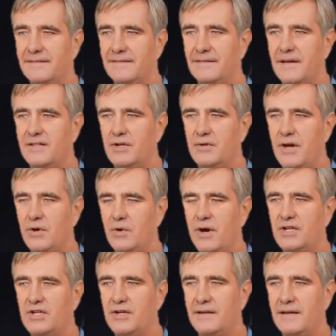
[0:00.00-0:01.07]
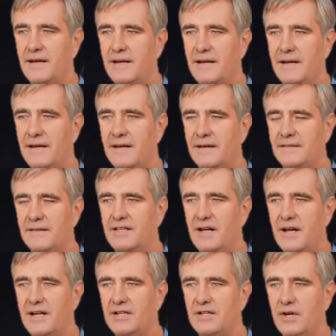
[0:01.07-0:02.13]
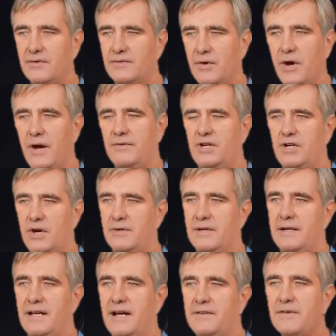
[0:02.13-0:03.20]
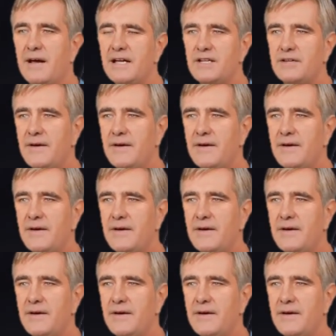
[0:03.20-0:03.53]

That's a great question. The studies so far have shown that the effects of